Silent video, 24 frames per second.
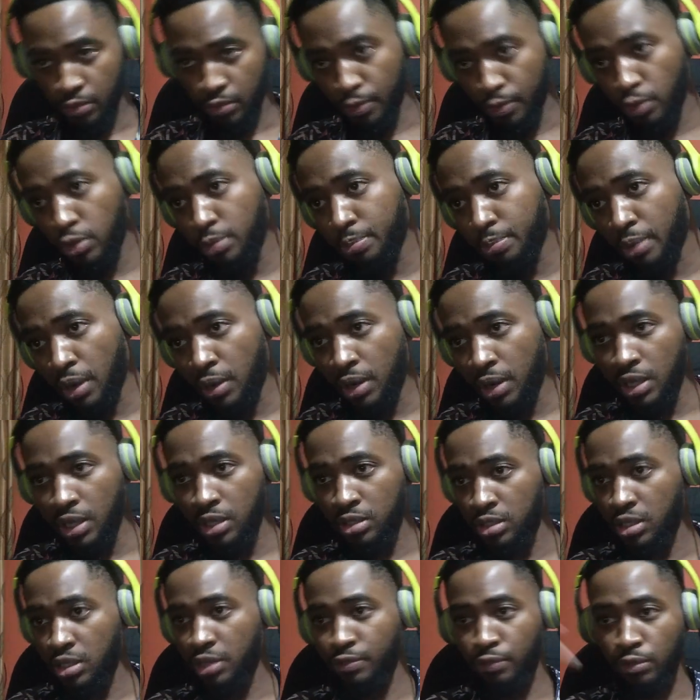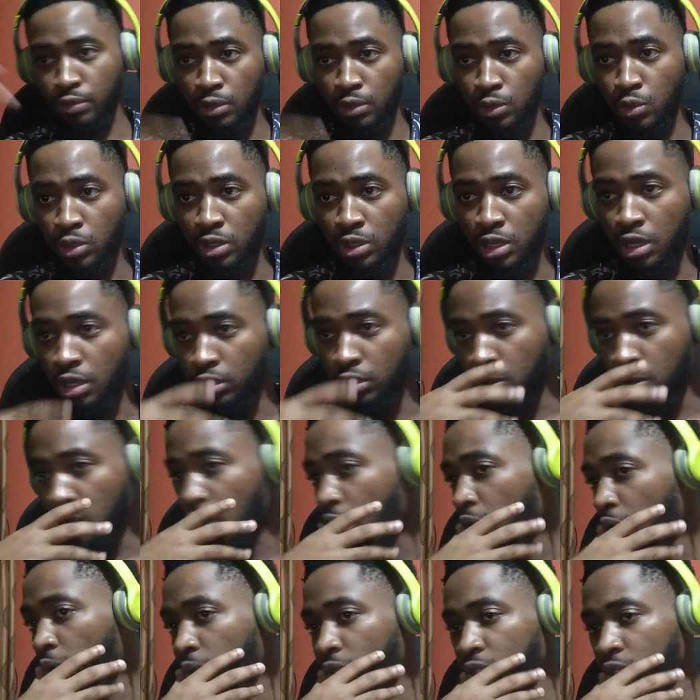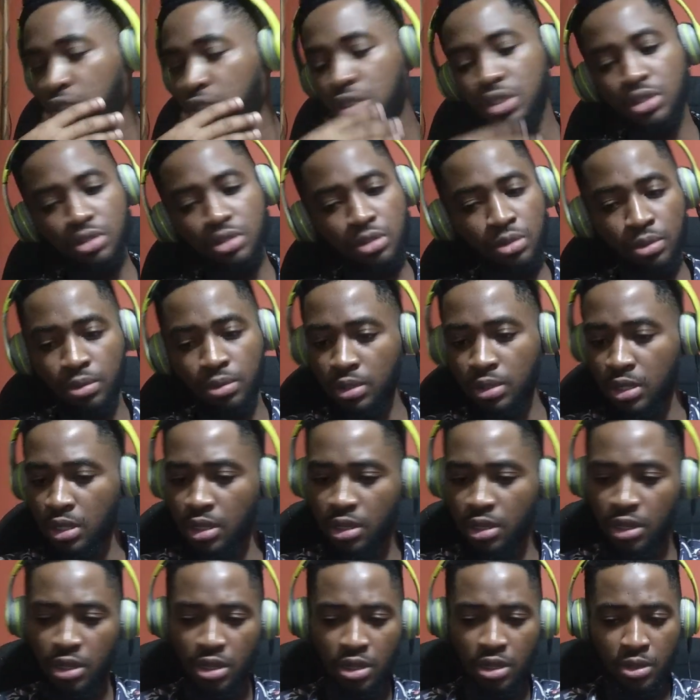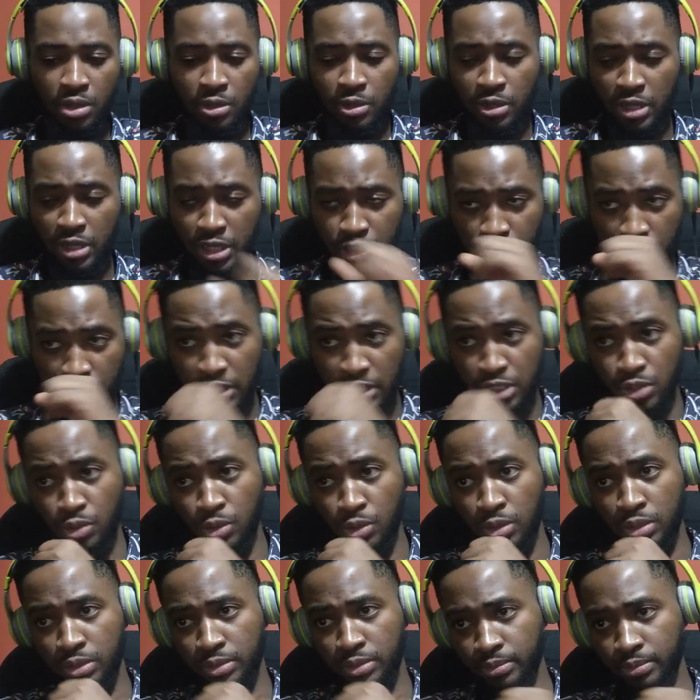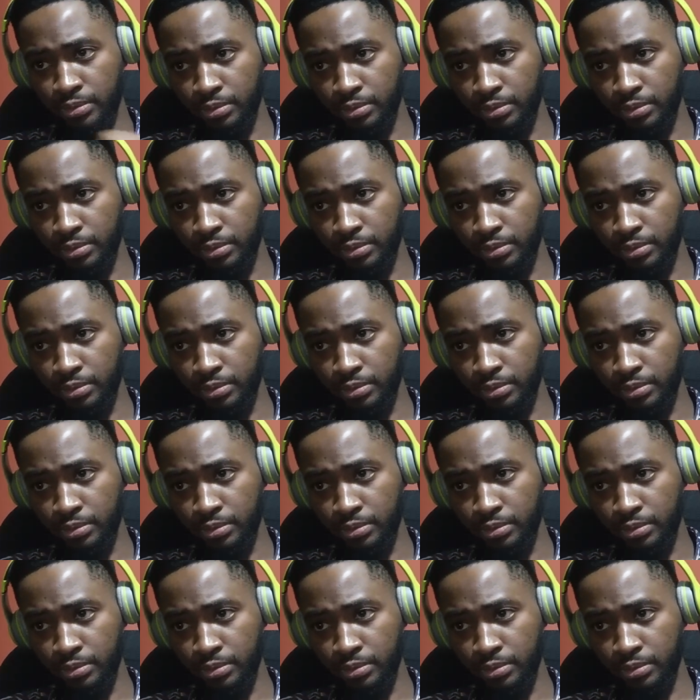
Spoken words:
the foreign powers and from the local ones. So let's go on.